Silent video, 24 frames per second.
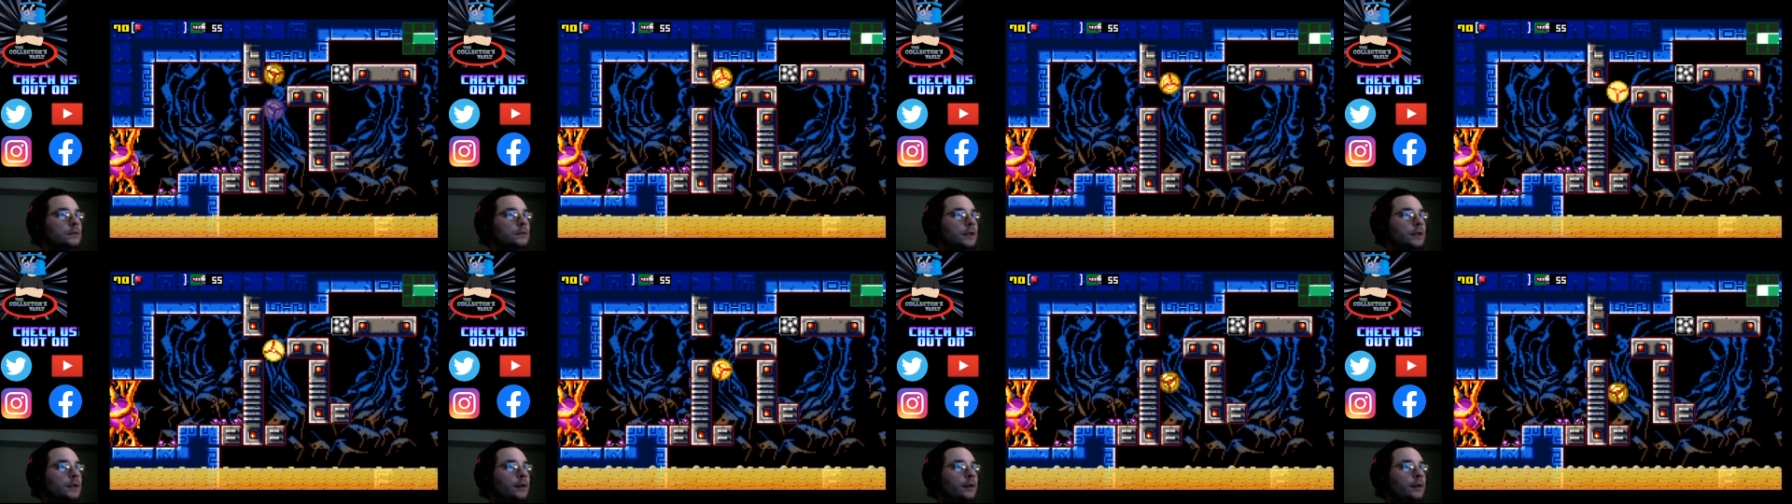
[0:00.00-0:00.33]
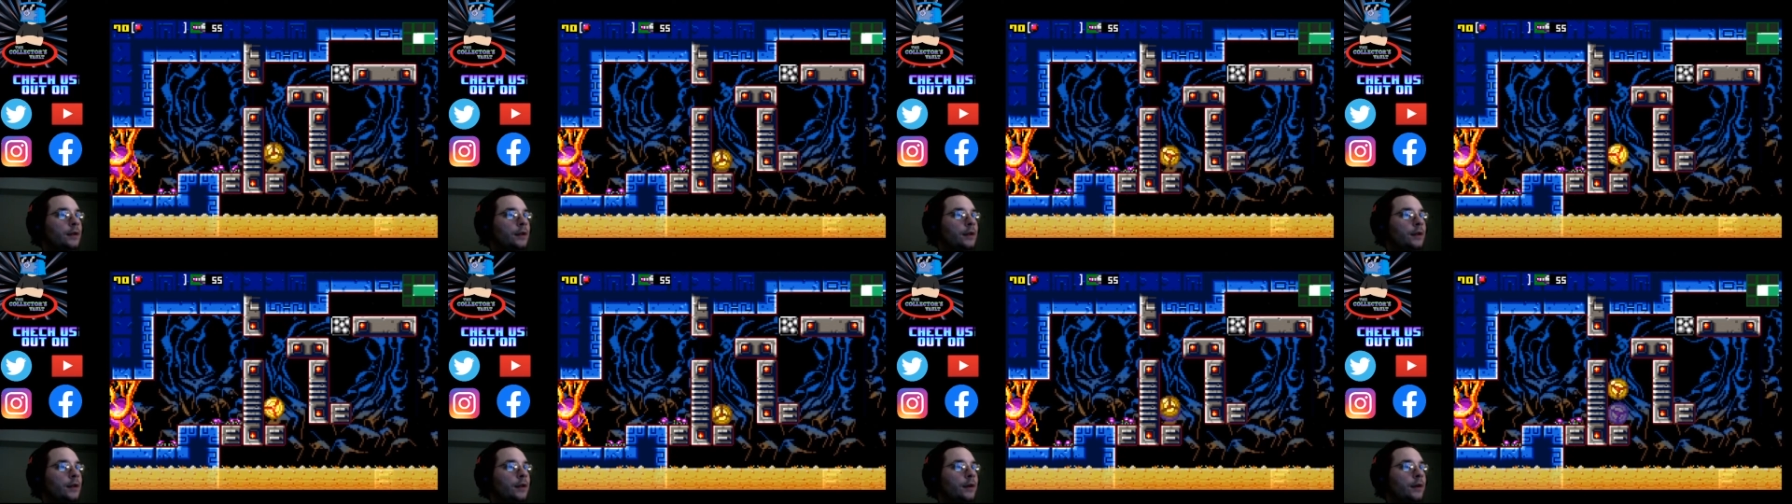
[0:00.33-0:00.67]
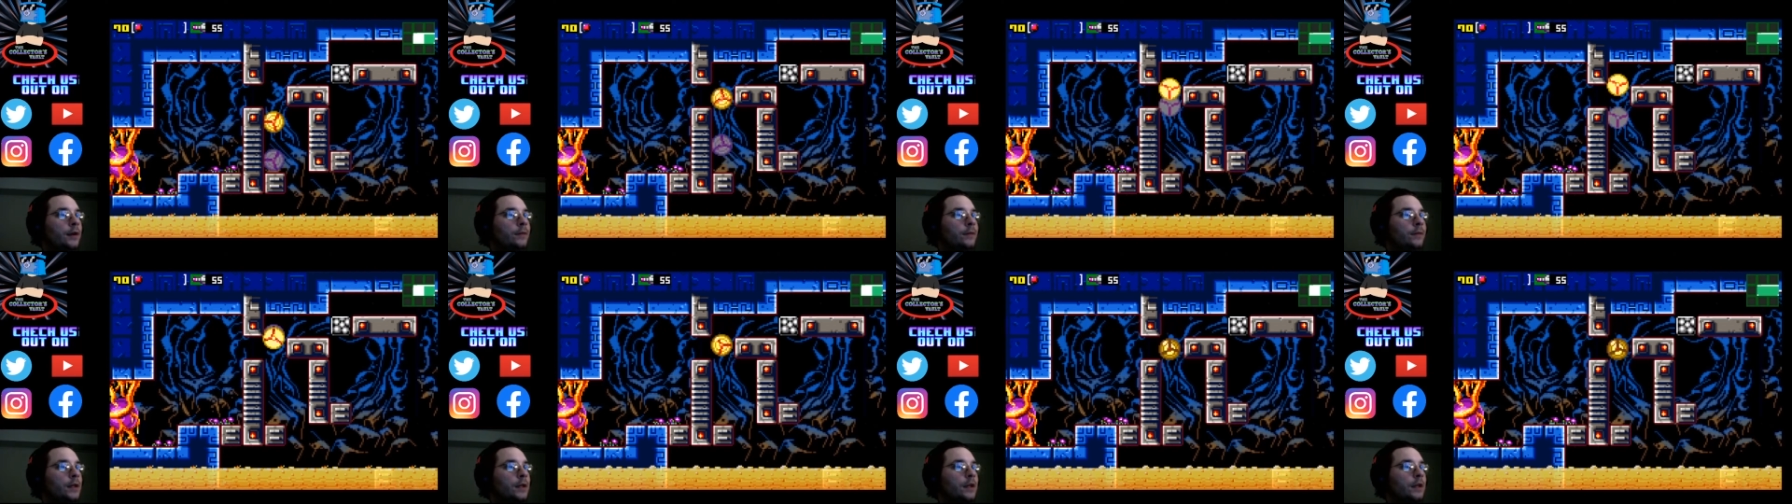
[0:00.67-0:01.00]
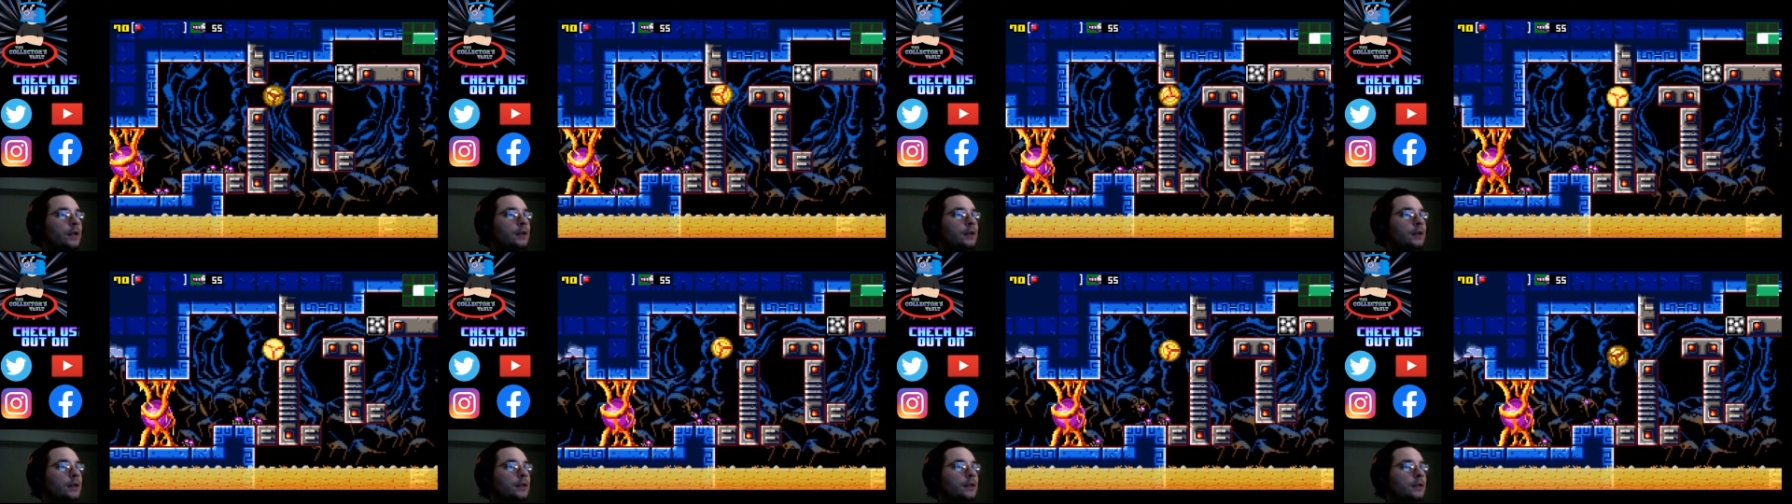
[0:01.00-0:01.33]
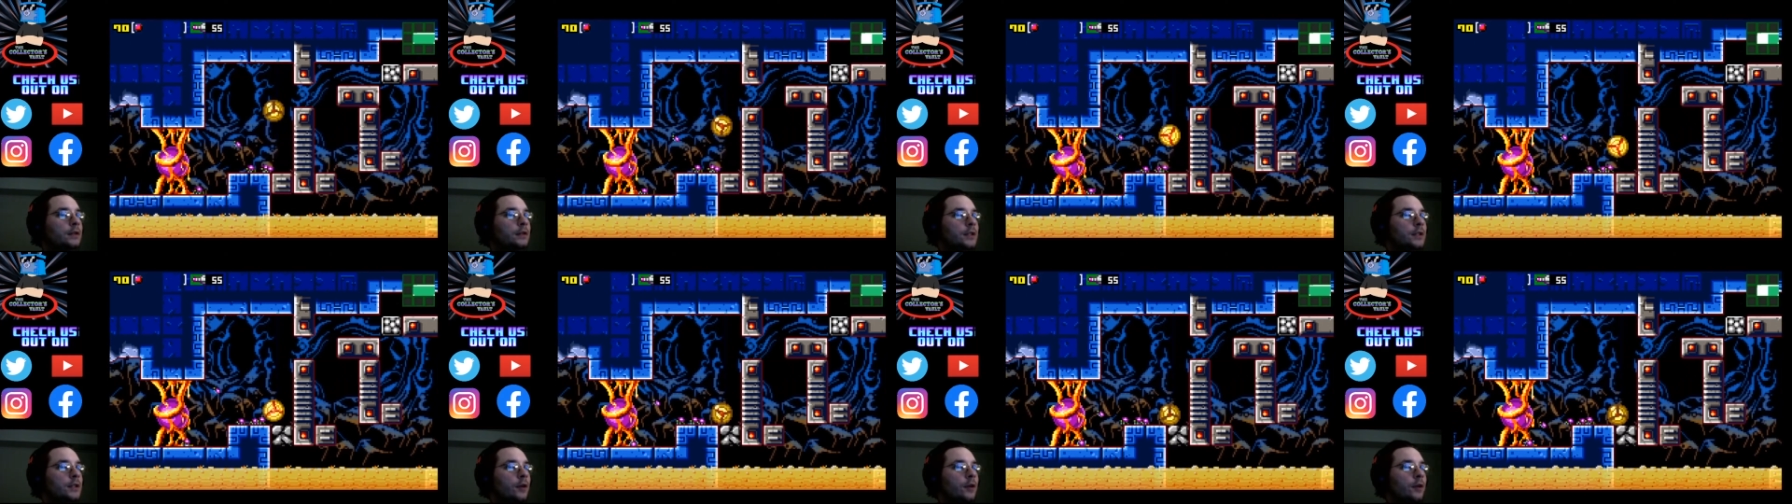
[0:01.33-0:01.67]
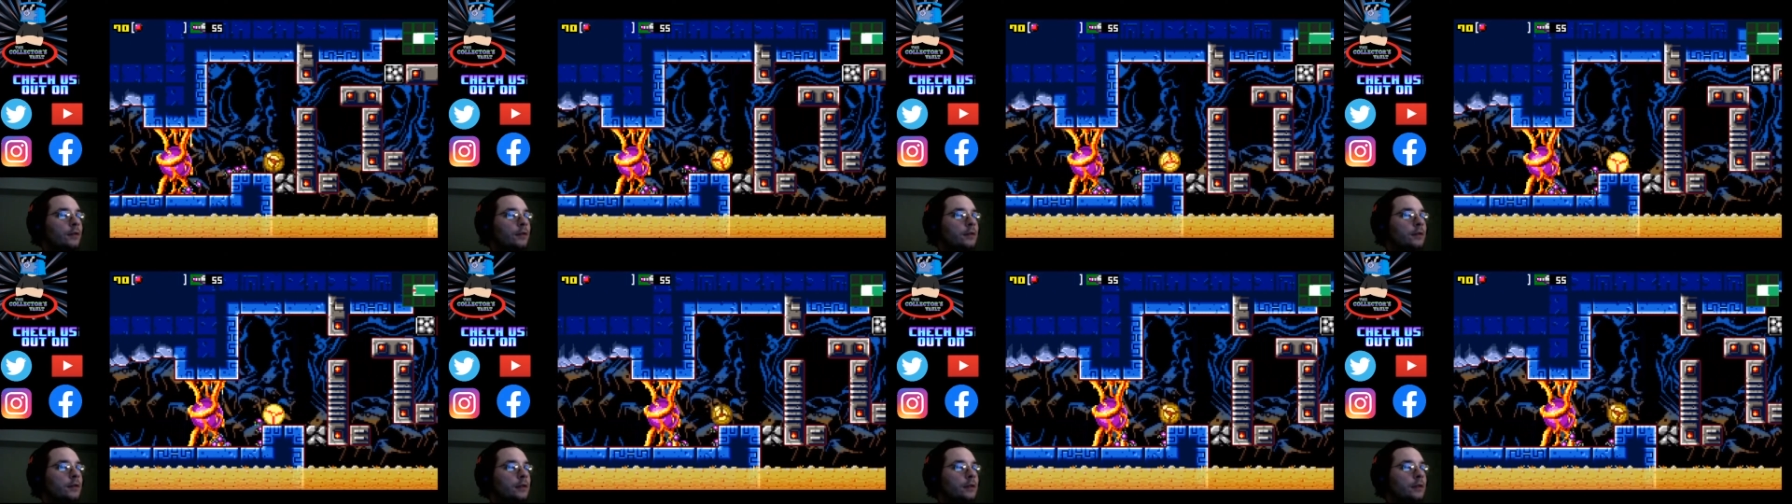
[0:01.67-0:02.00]
There they are.
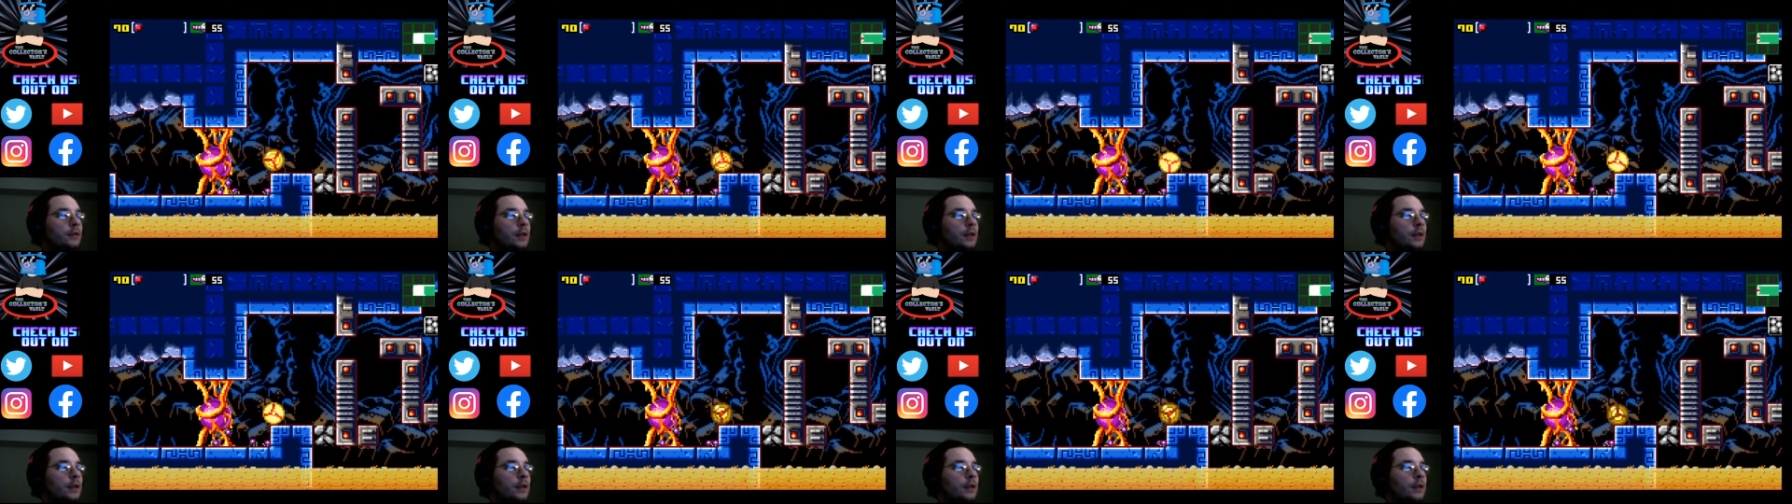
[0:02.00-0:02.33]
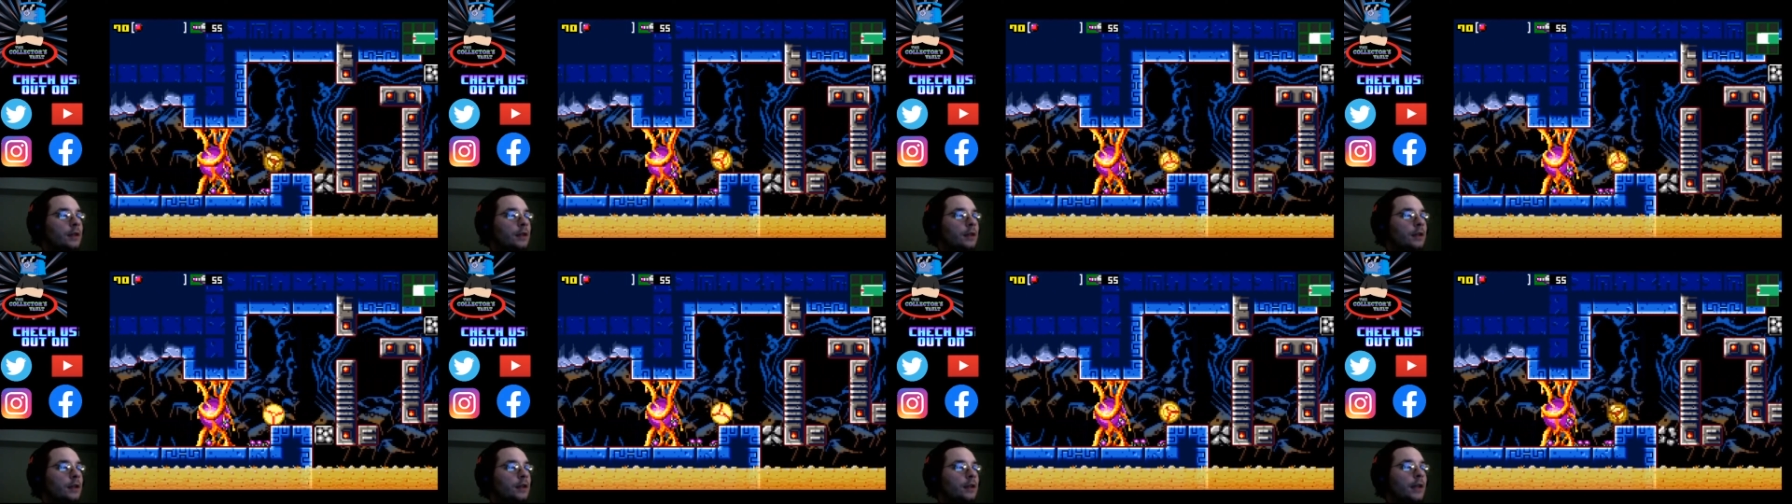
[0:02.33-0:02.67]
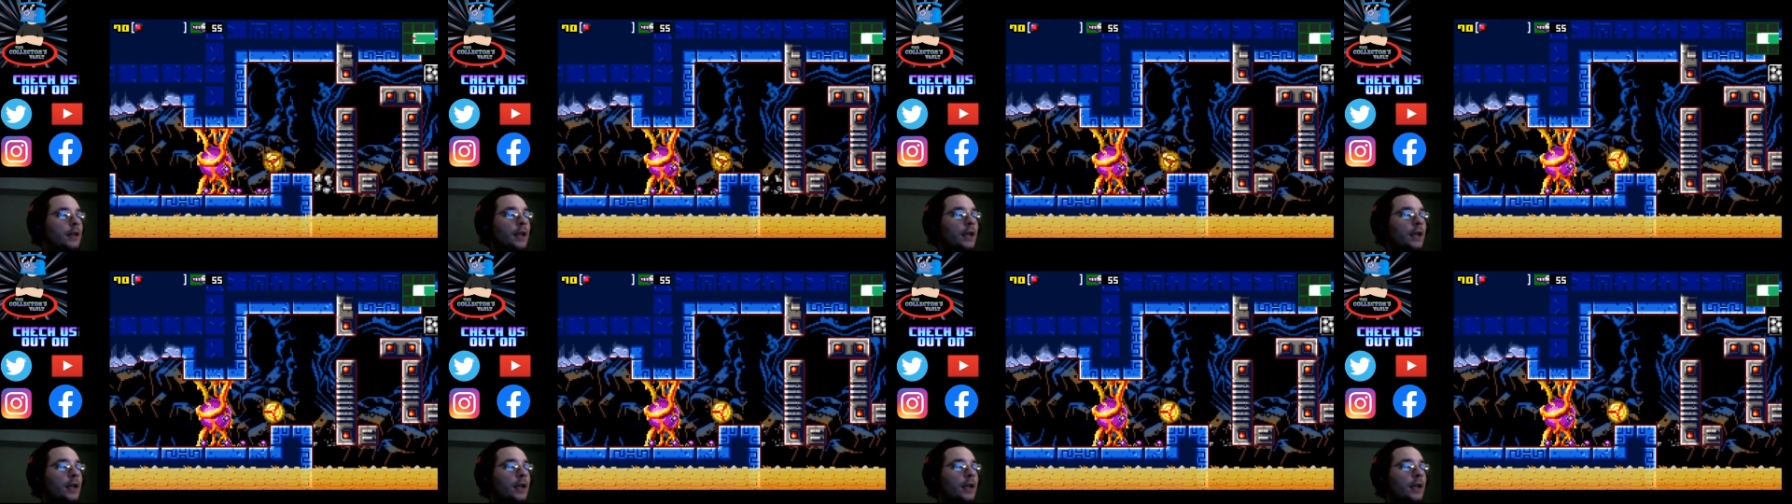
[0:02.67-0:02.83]
So they